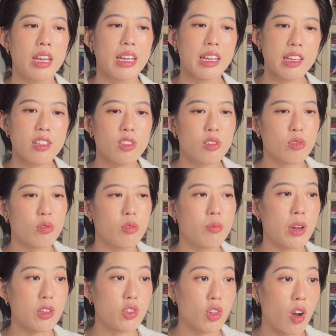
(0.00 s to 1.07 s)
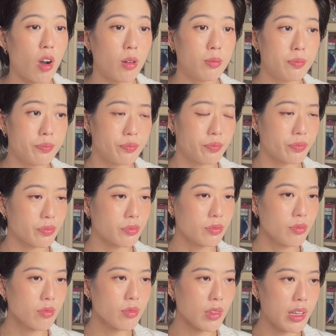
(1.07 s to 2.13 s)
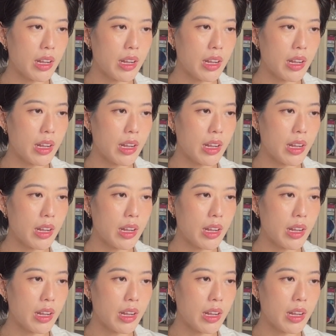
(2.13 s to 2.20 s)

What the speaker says: into my job, and